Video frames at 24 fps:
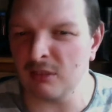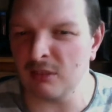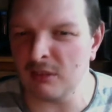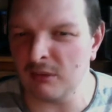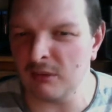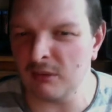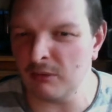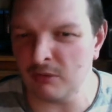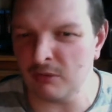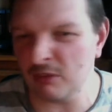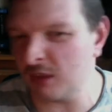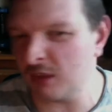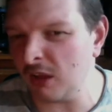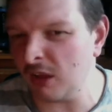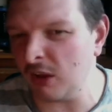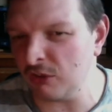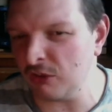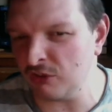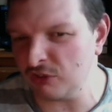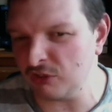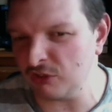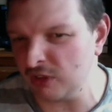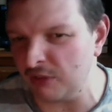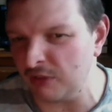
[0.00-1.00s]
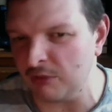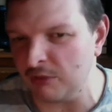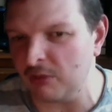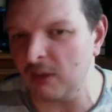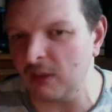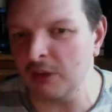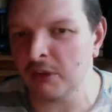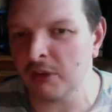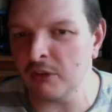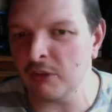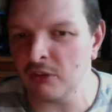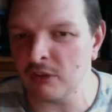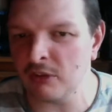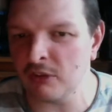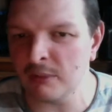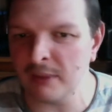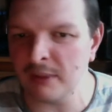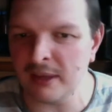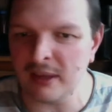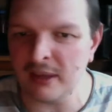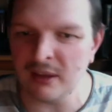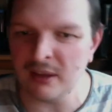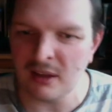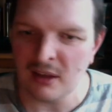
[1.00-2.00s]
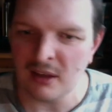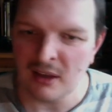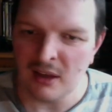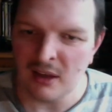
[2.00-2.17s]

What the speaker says: it's a cartridge that was no use to me.